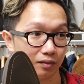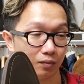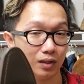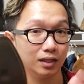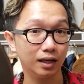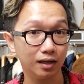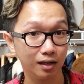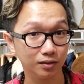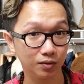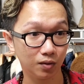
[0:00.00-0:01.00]
one thing I
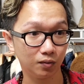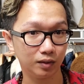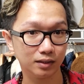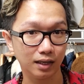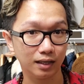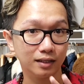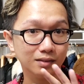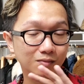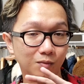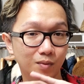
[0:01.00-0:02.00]
need to know is that
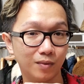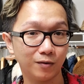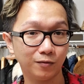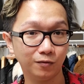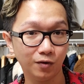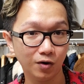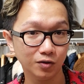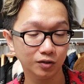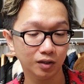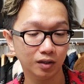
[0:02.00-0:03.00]
this will be my
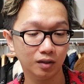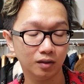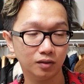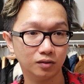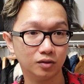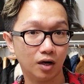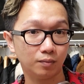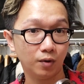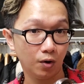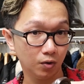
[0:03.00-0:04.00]
first
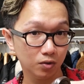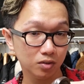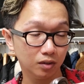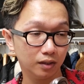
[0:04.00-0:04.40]
Jaipur